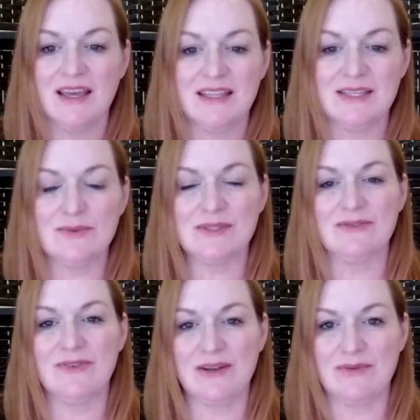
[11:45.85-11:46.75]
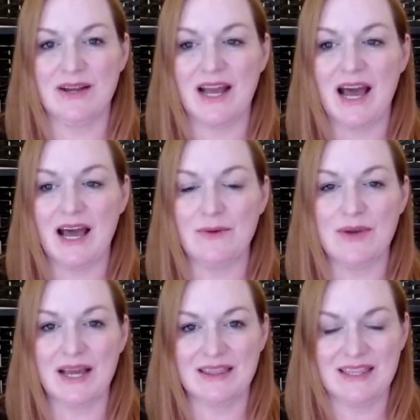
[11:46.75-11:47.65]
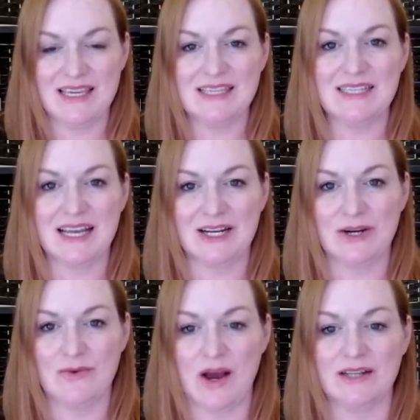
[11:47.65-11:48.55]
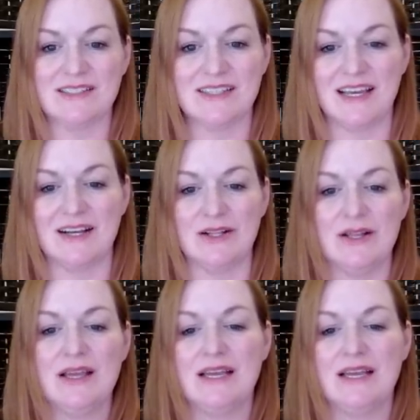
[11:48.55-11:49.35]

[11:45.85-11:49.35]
This was a fun one. Uh, we got these at a garage sale.